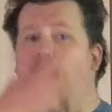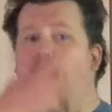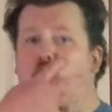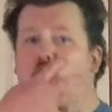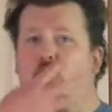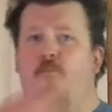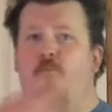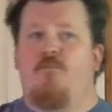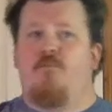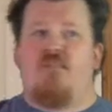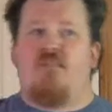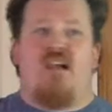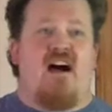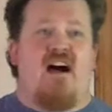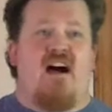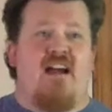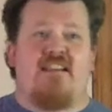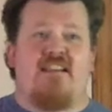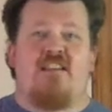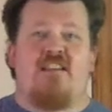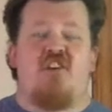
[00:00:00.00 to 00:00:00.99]
Ow.
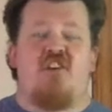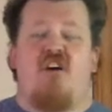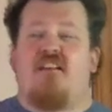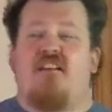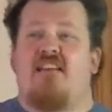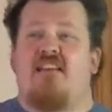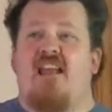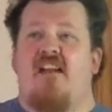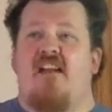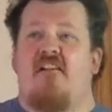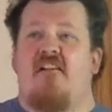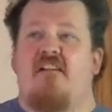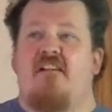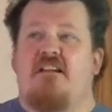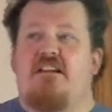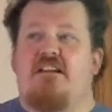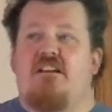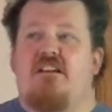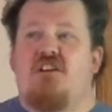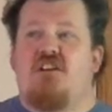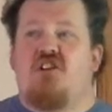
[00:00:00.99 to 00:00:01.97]
I did not care.
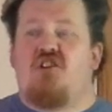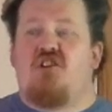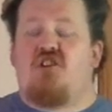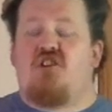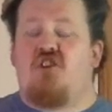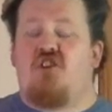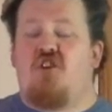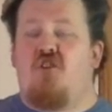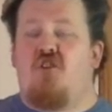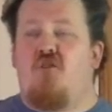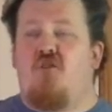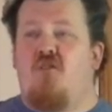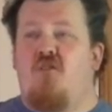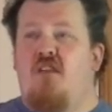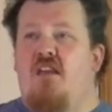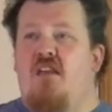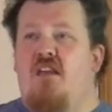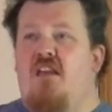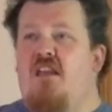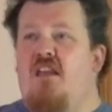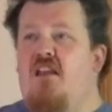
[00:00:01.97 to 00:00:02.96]
So,
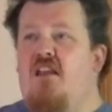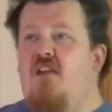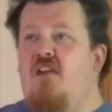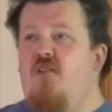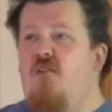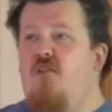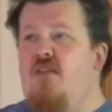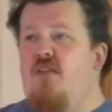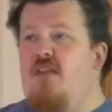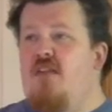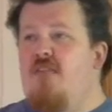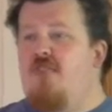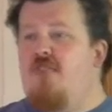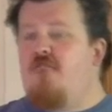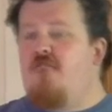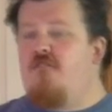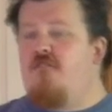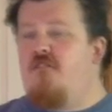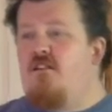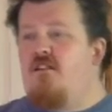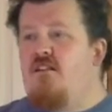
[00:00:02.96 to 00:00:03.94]

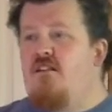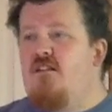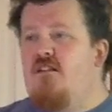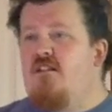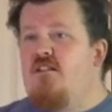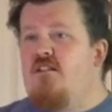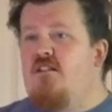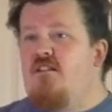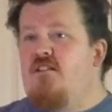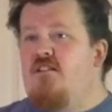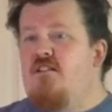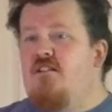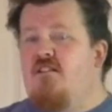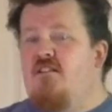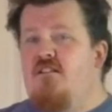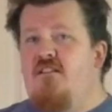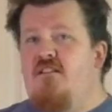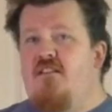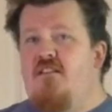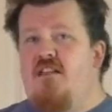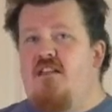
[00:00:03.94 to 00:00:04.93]
if
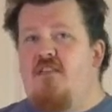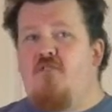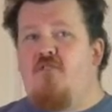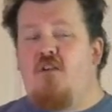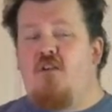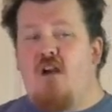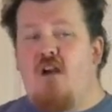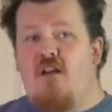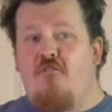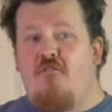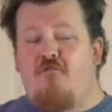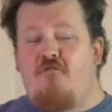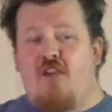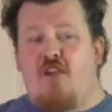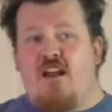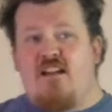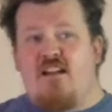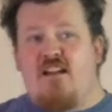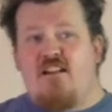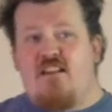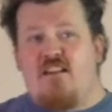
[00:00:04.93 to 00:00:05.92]
you got a
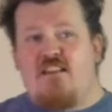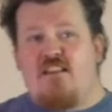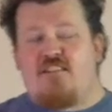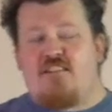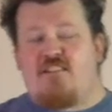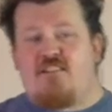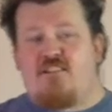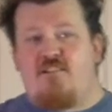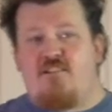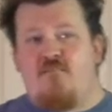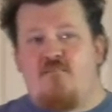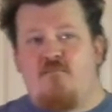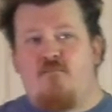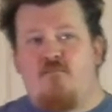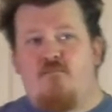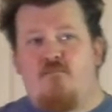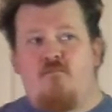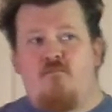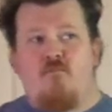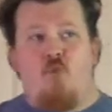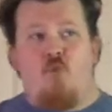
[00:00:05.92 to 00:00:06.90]
friend that's
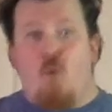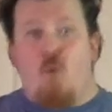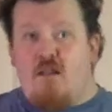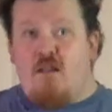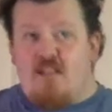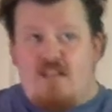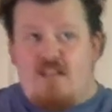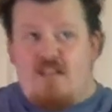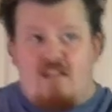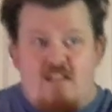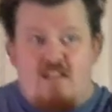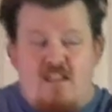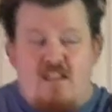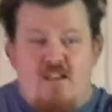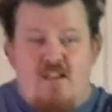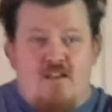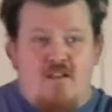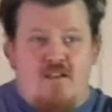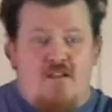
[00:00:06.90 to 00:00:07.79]
willingly